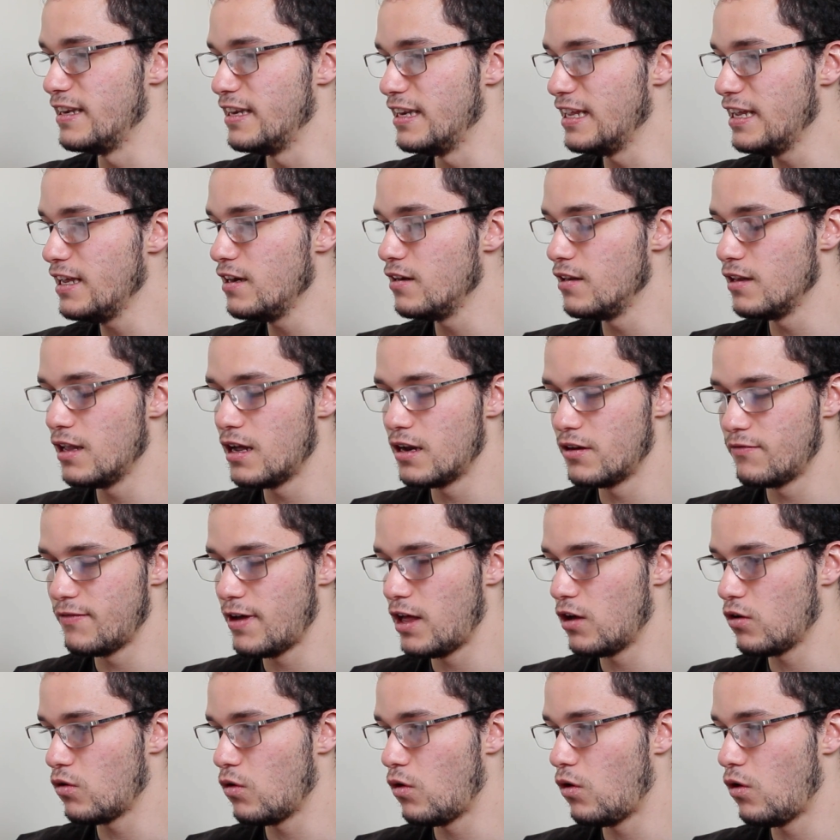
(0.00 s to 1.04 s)
need a lot of
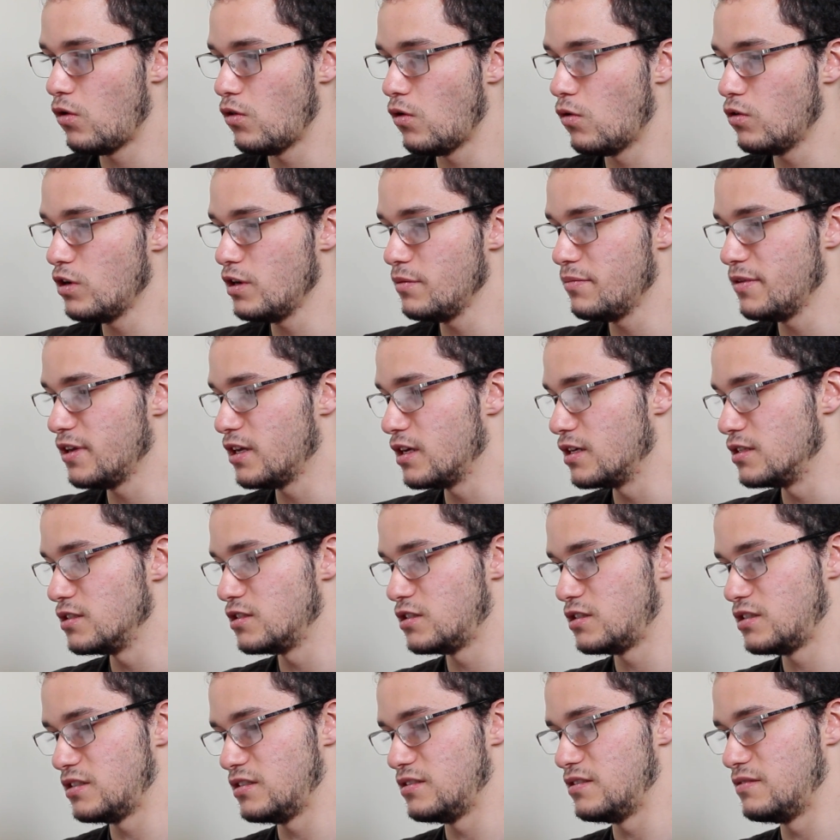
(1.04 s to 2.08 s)
alcohol, only
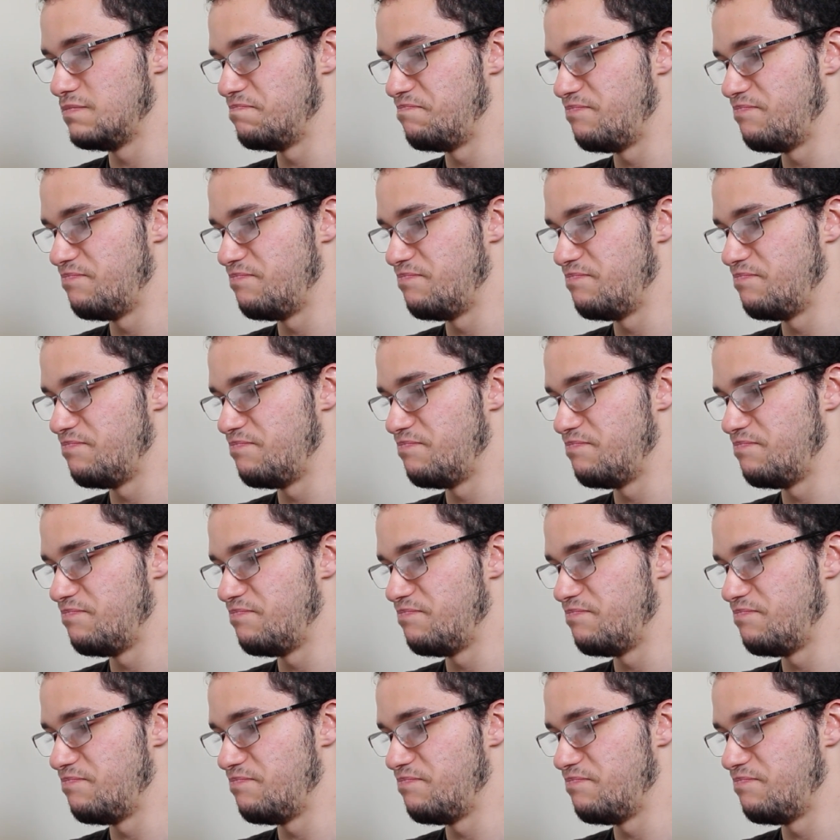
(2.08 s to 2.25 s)
because